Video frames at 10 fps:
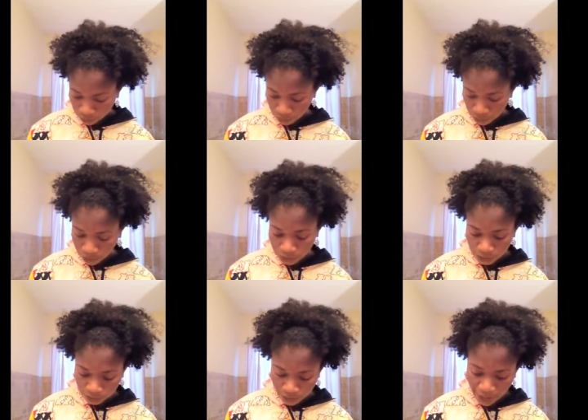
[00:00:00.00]
We
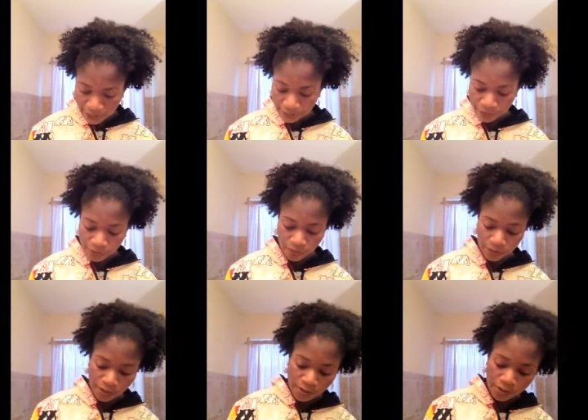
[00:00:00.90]
also got
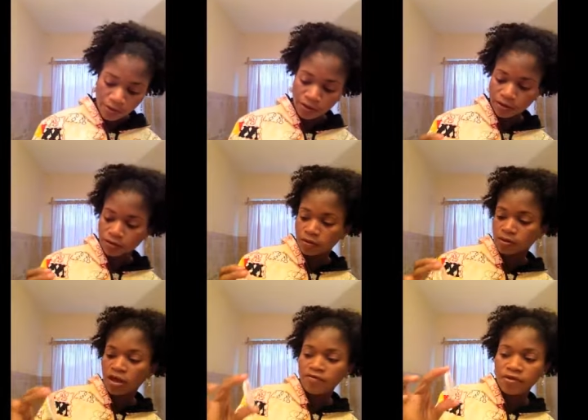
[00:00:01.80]

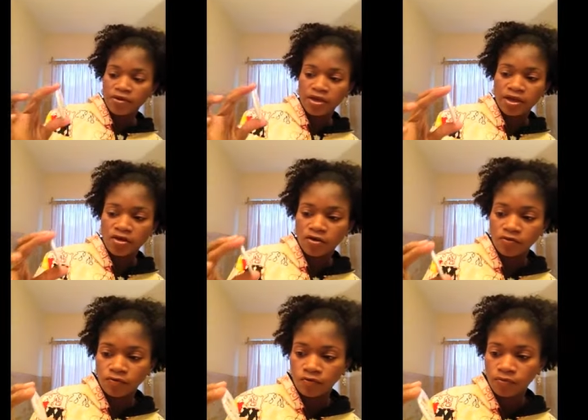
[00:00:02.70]
Love Your
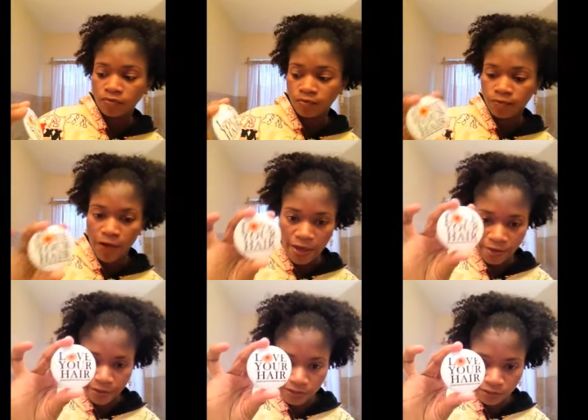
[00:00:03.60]
Hair
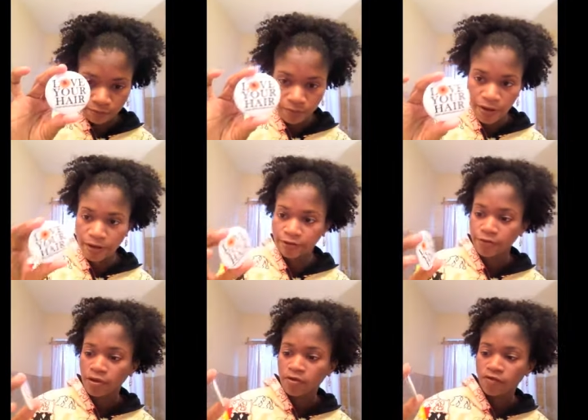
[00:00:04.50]
buttons, a
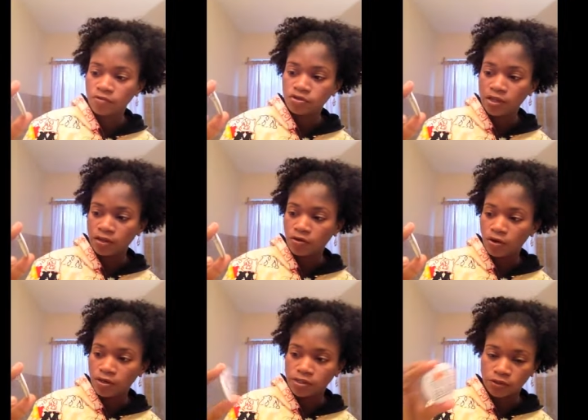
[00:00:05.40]
button from
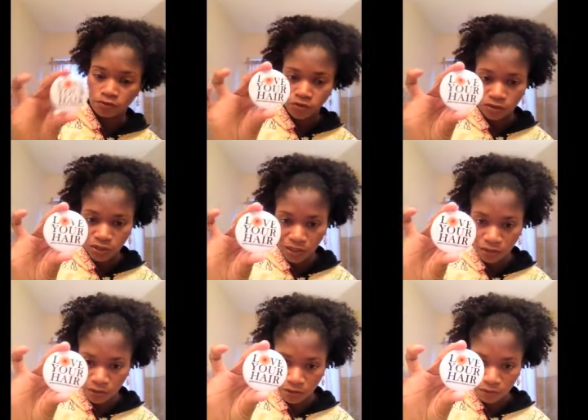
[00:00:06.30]

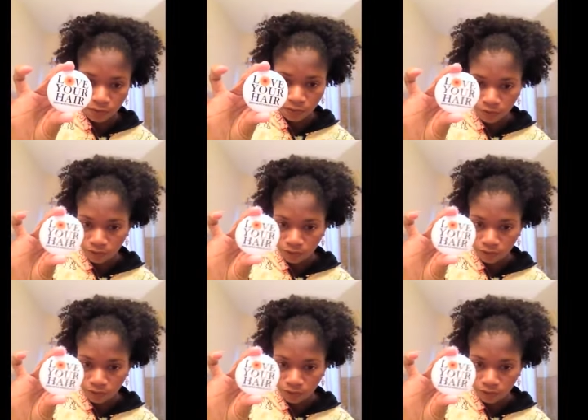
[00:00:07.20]
JaneCarterSolution.com.